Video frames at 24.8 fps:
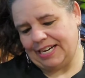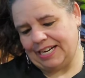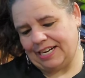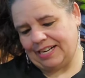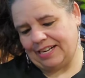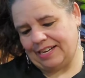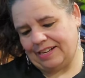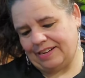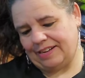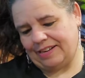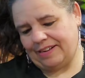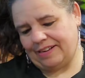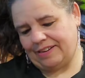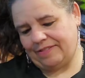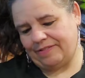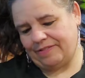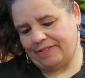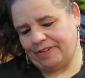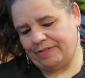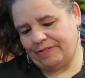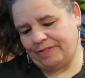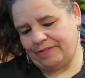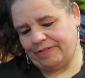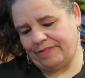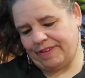uh,
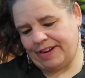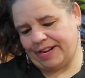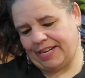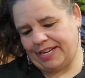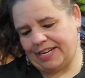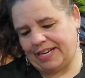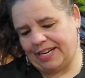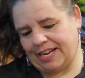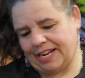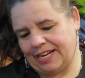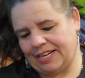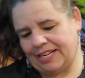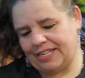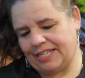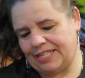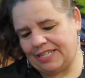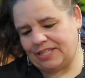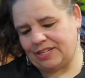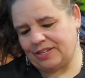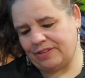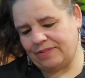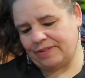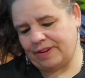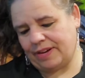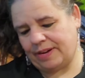when we're ready. I need
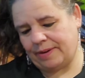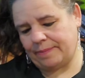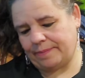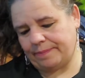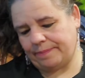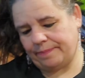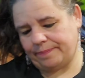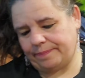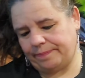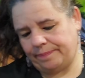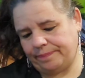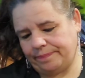to um,